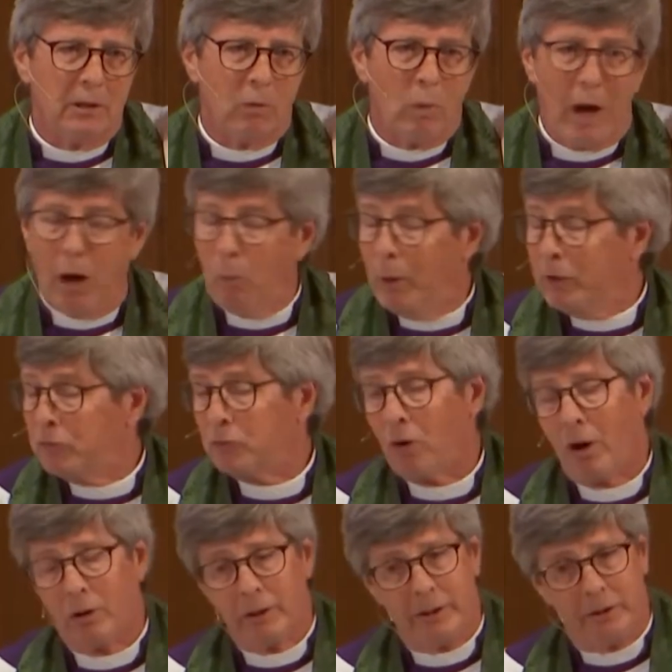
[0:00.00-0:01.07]
while we
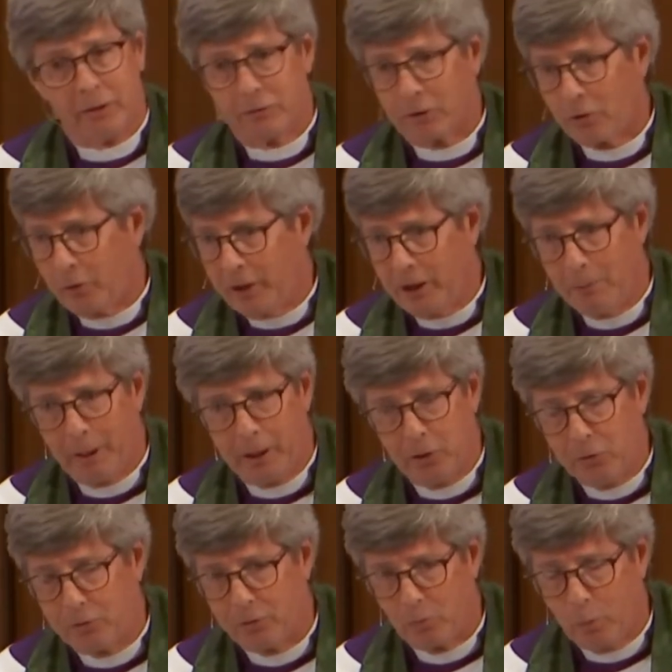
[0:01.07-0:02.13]
strongly disagreed about
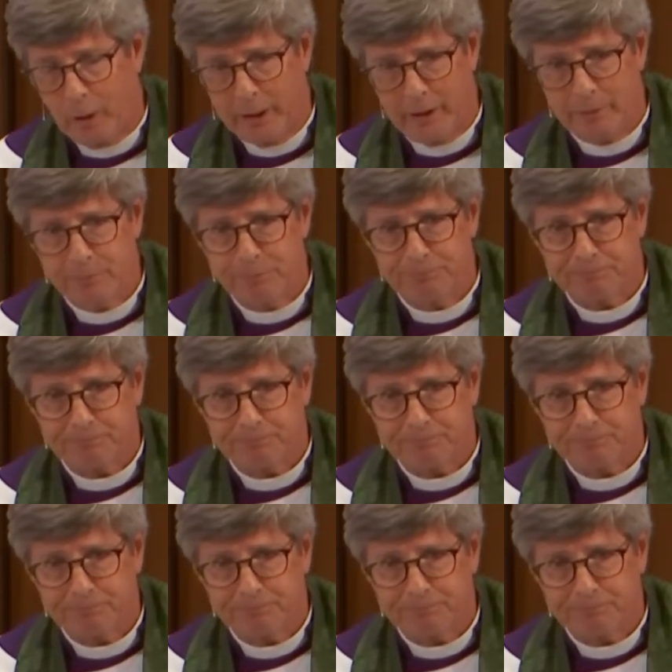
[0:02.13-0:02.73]
who should win.